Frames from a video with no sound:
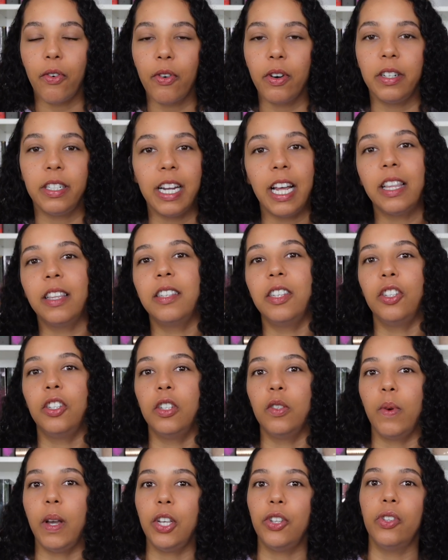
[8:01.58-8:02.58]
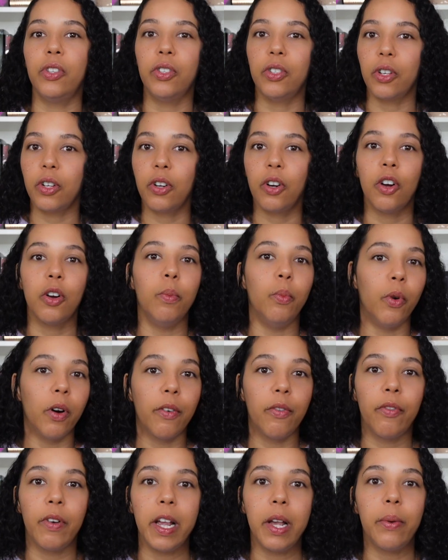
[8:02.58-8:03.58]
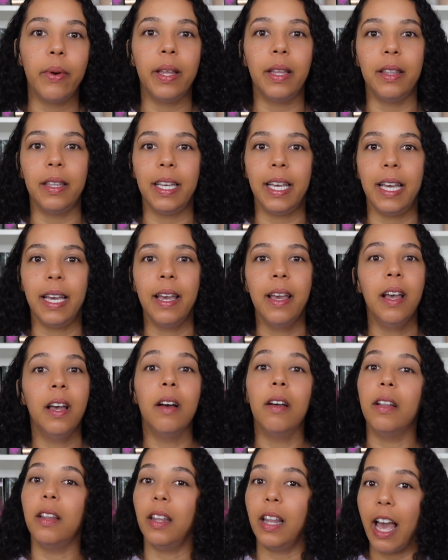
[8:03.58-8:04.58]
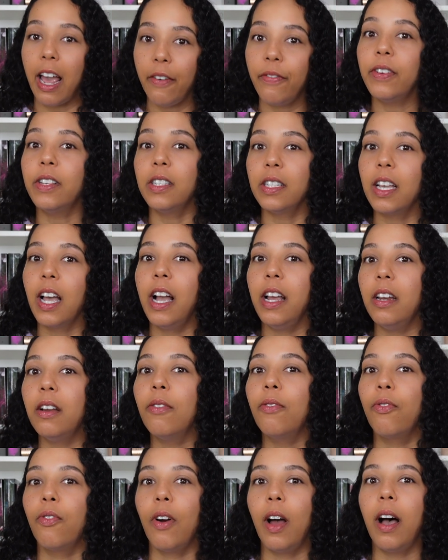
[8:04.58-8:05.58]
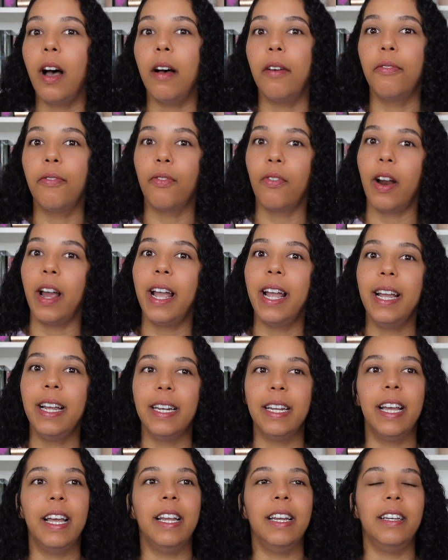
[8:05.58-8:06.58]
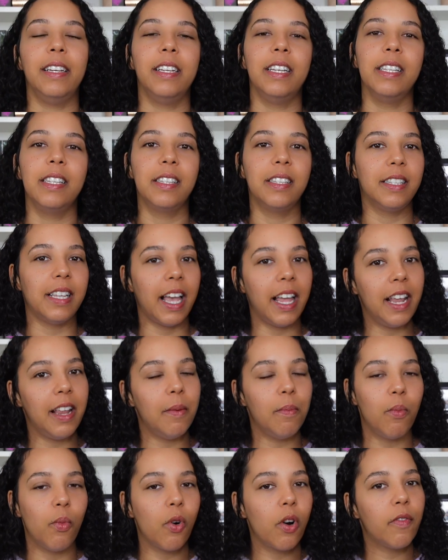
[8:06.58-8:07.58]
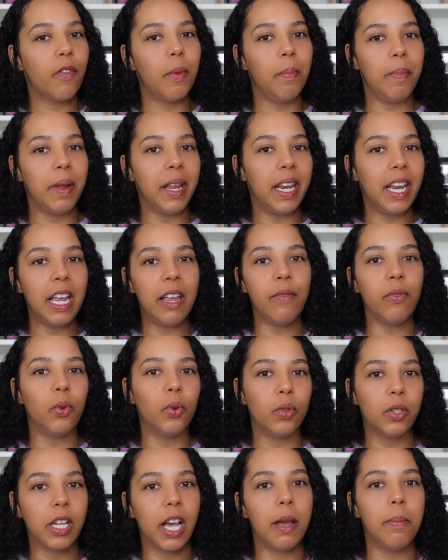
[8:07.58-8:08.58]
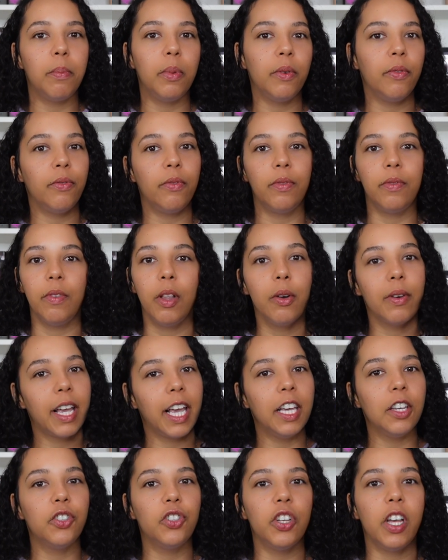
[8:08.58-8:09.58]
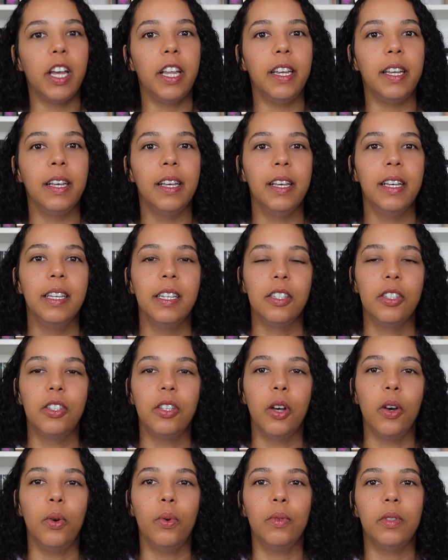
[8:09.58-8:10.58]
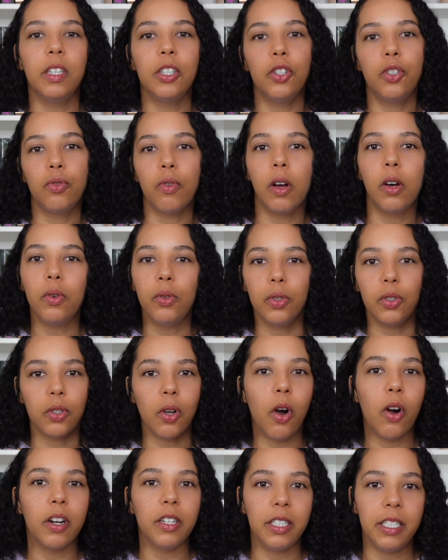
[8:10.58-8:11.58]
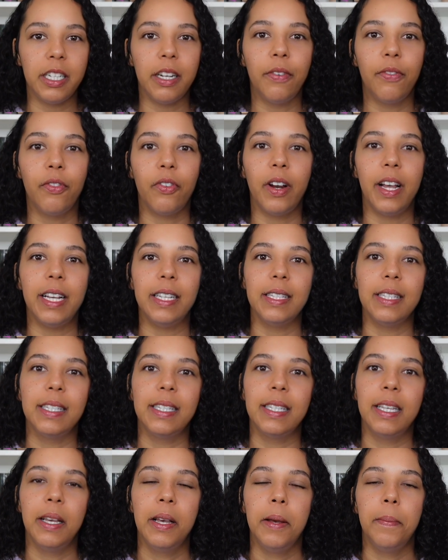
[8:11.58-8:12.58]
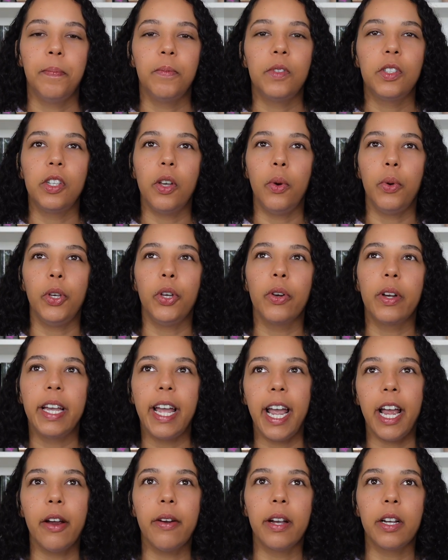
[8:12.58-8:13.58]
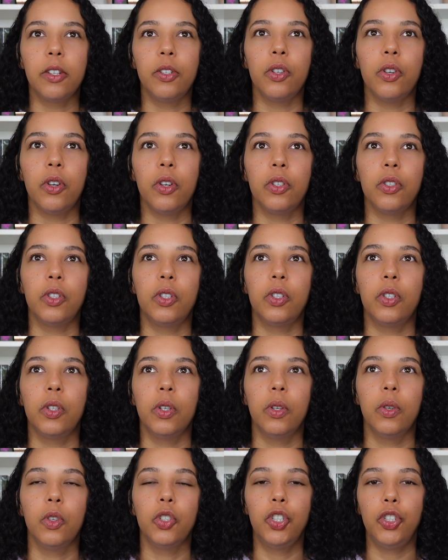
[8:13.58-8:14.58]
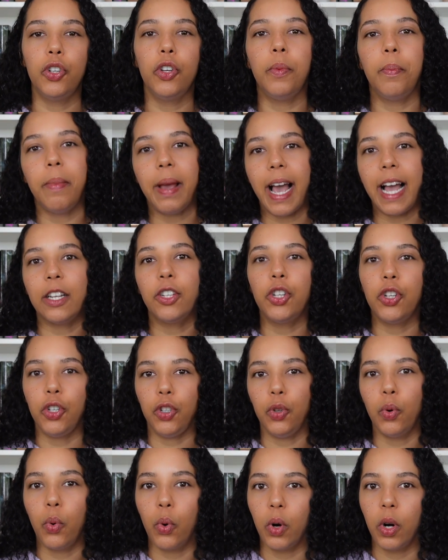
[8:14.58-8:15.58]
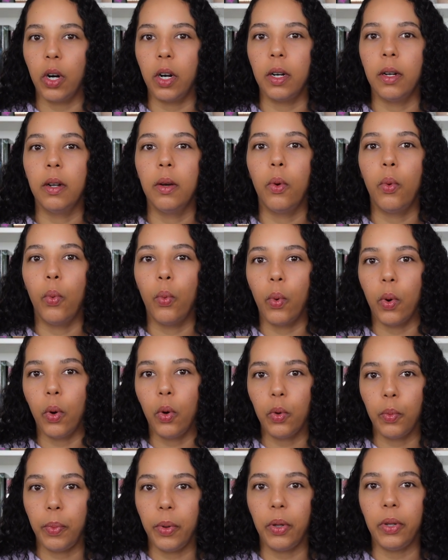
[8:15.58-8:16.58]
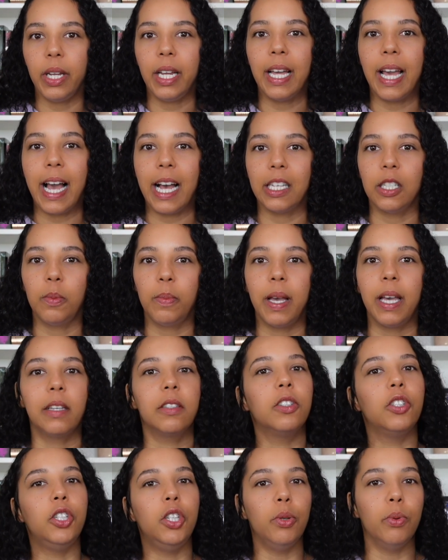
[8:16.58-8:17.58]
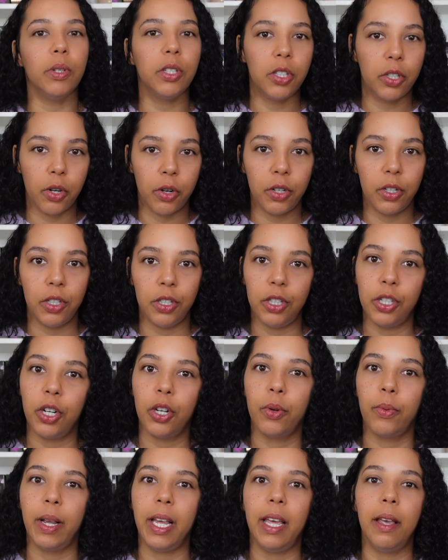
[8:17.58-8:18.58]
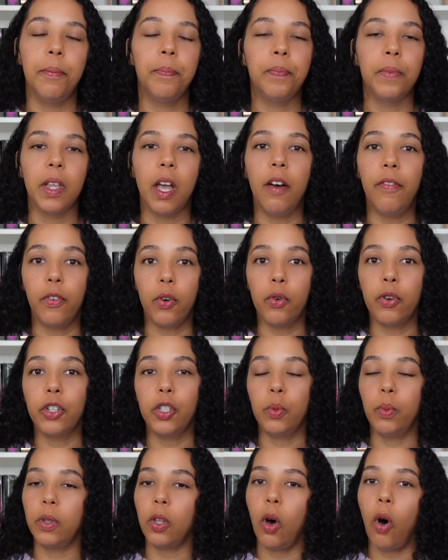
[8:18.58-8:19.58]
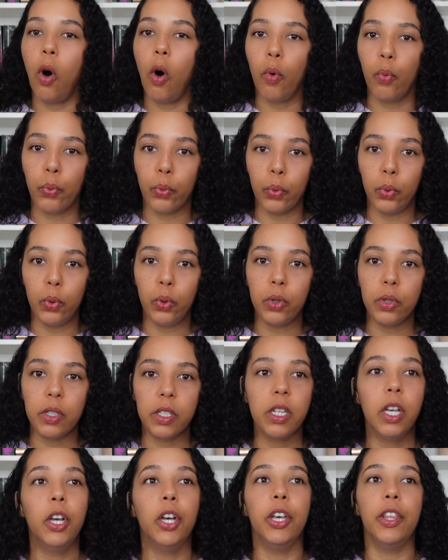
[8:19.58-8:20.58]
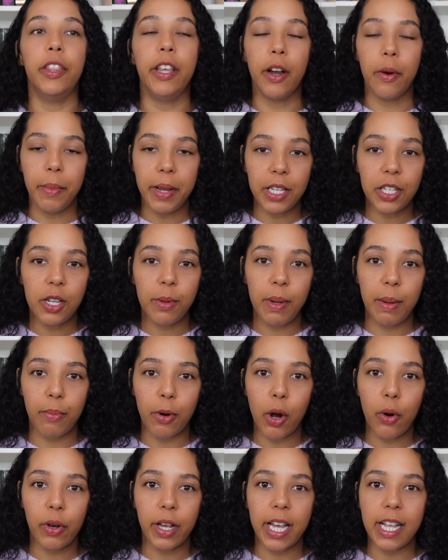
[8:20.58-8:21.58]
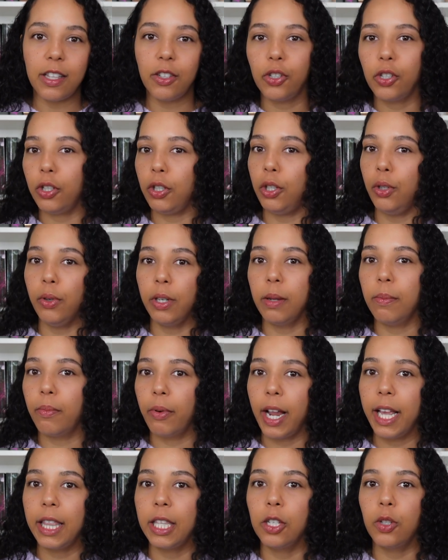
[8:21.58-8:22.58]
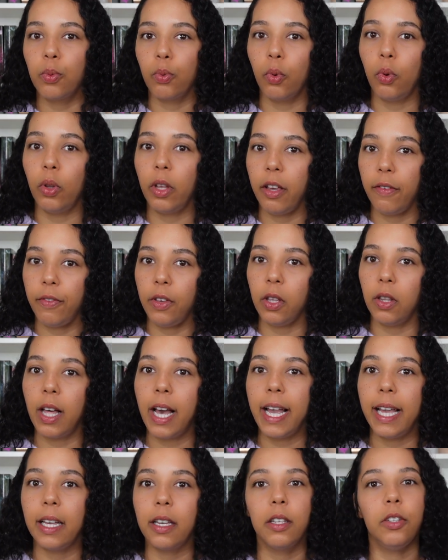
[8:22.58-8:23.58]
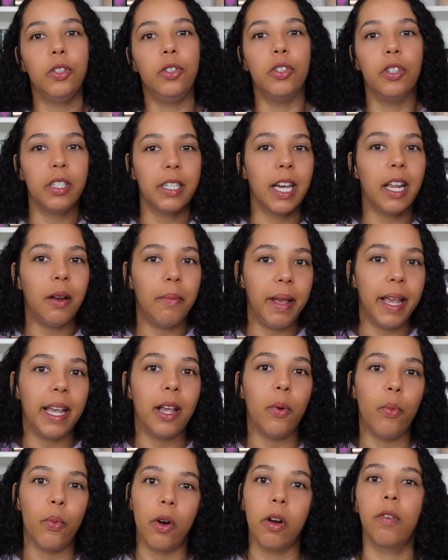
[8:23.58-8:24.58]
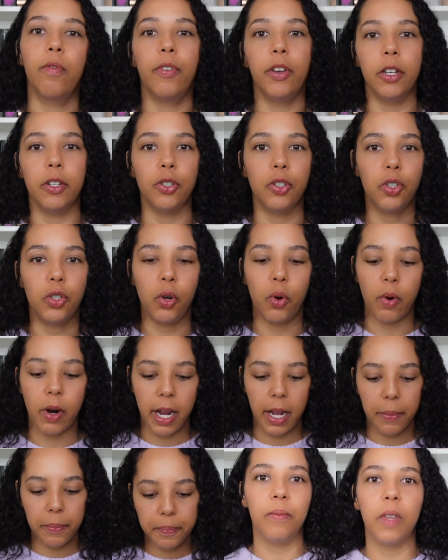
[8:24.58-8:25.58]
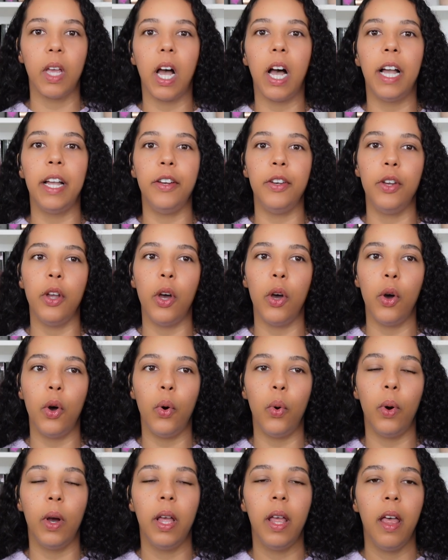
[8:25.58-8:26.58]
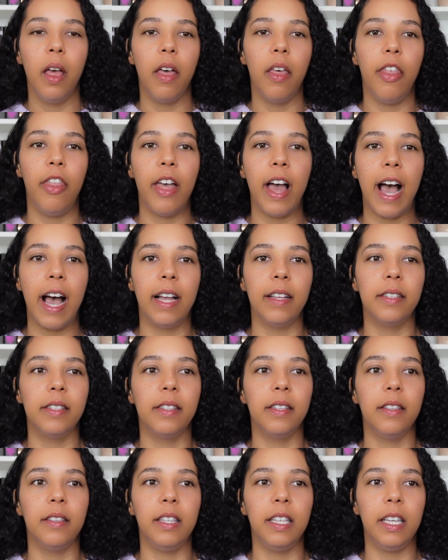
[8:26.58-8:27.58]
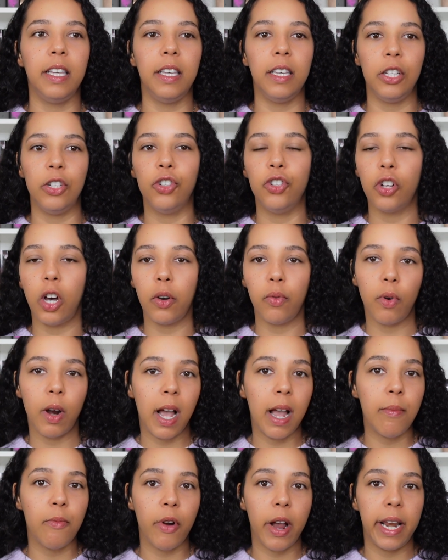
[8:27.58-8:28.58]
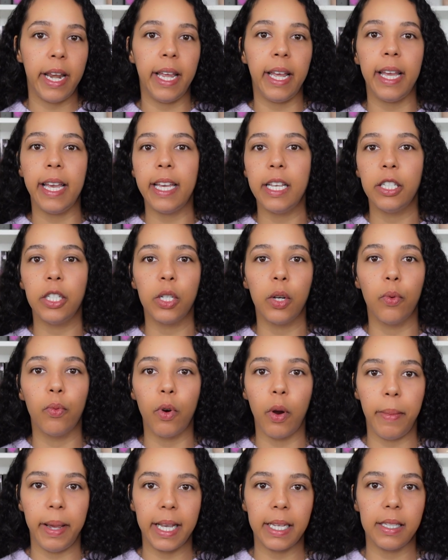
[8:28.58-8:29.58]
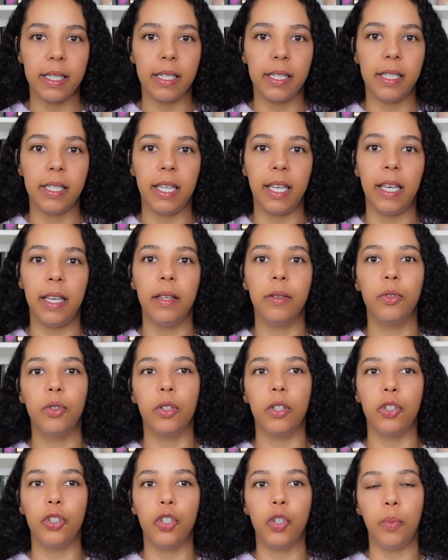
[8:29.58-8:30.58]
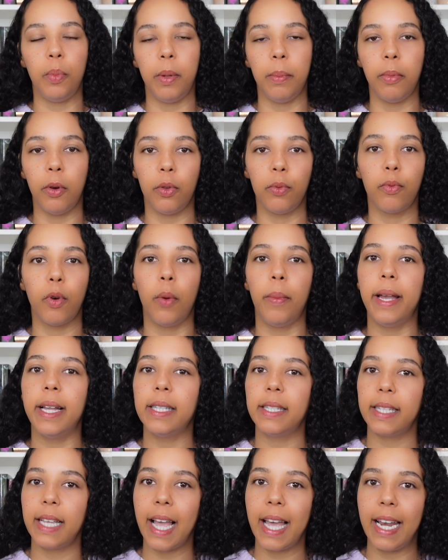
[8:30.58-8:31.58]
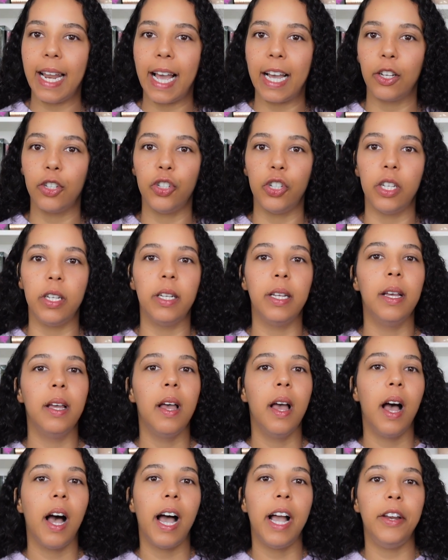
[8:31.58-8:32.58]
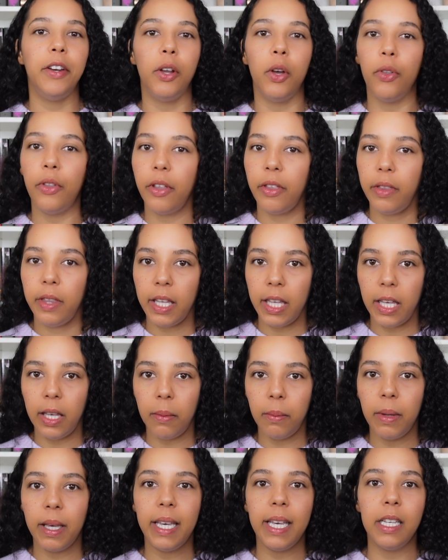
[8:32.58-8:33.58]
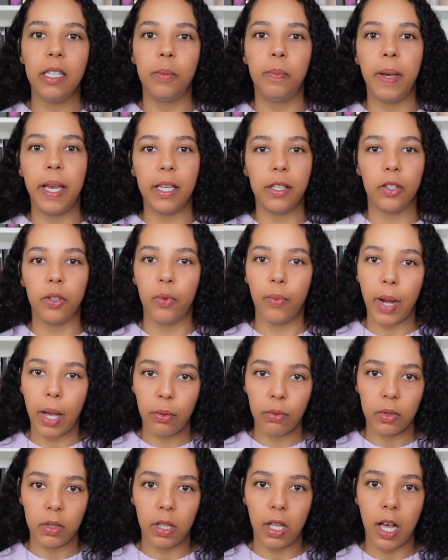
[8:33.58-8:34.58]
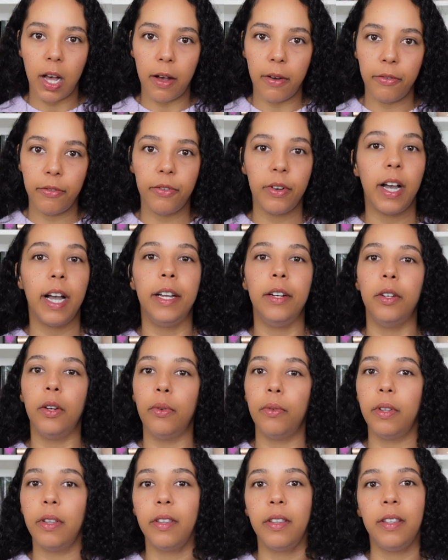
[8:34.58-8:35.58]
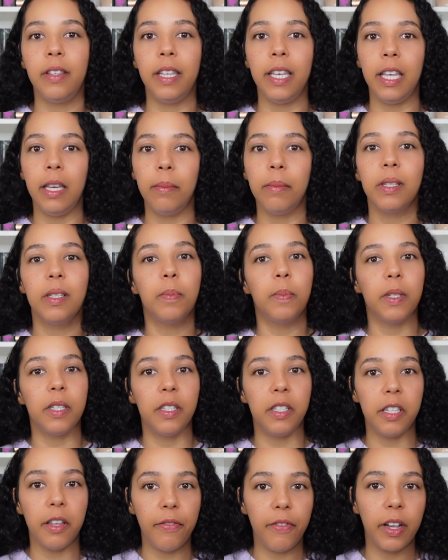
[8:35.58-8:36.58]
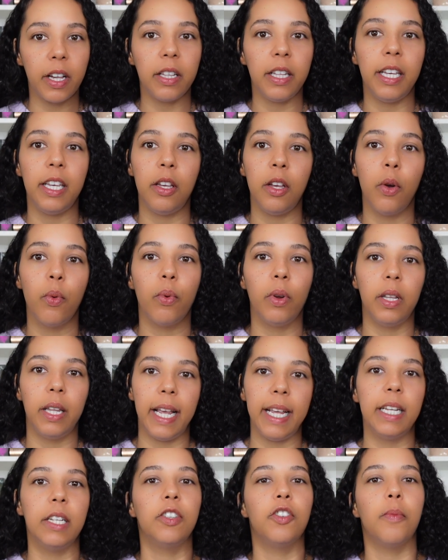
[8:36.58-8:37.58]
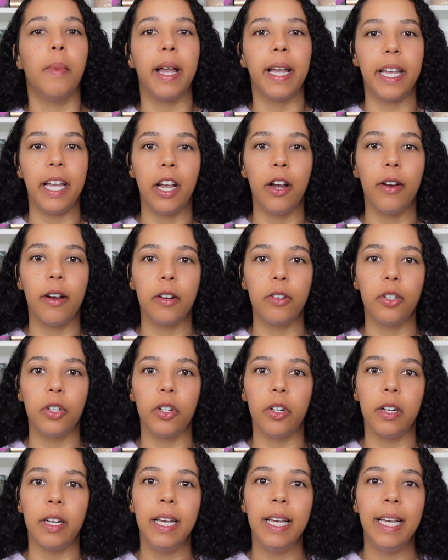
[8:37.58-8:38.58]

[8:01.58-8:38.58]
or death situations occur more frequently. Life is kind of rough, right? And it's set in more of a medieval type of location. So the struggles are different. So your characters should match your world building aspects to a certain degree. Of course, with all rules, they're meant to be broken. So you can break this rule if you like. You just got to make it work for your story. I know that the genre I'm writing is romantasy, so there should be both romance and action. I know the theme is based around love. I know the theme specifically related to my character